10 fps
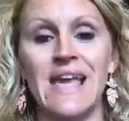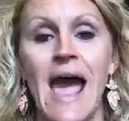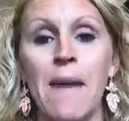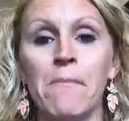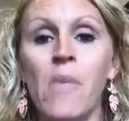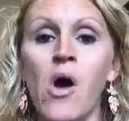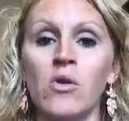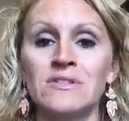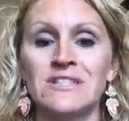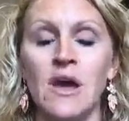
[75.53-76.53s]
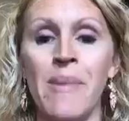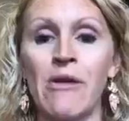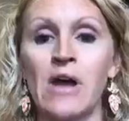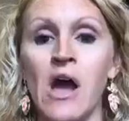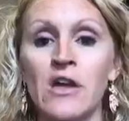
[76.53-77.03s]
at most about
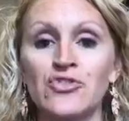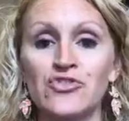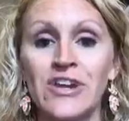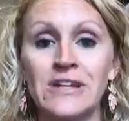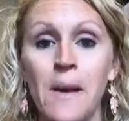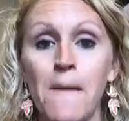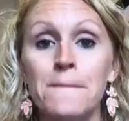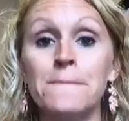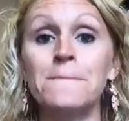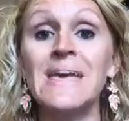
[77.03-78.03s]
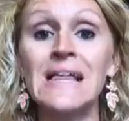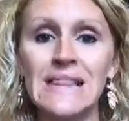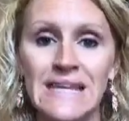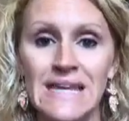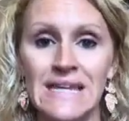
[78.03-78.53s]
100
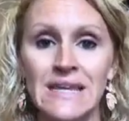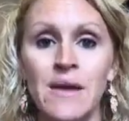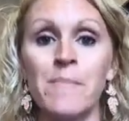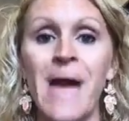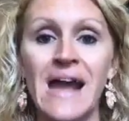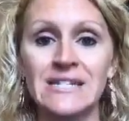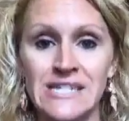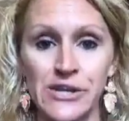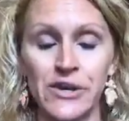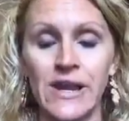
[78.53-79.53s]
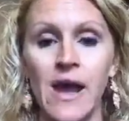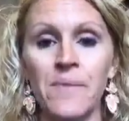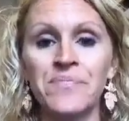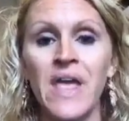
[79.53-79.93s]
million bacteria.